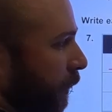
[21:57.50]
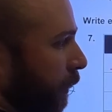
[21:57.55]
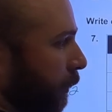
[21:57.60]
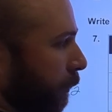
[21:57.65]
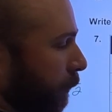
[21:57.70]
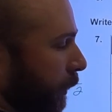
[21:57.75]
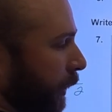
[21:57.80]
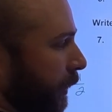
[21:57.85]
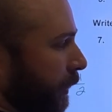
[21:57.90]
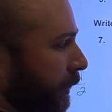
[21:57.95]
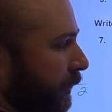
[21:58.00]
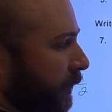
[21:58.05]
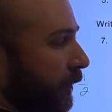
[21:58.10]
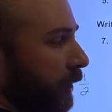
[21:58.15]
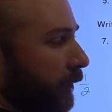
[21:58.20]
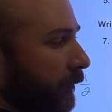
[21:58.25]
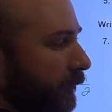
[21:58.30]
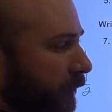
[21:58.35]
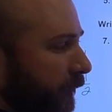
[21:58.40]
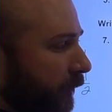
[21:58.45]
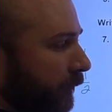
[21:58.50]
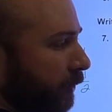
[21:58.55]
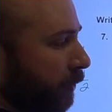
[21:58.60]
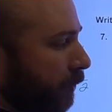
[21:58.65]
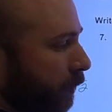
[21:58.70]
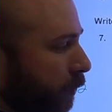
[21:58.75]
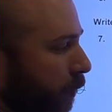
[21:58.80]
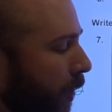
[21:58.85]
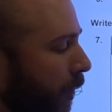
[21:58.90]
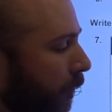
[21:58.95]
3 to 6, 6
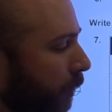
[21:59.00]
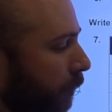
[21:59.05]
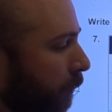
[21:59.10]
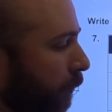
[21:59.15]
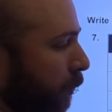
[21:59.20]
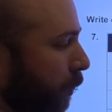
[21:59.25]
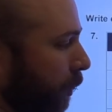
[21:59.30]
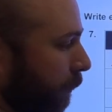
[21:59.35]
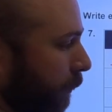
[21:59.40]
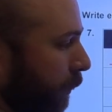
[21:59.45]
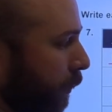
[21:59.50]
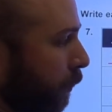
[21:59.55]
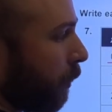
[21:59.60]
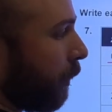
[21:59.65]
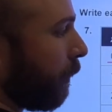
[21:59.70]
to 12, 12 to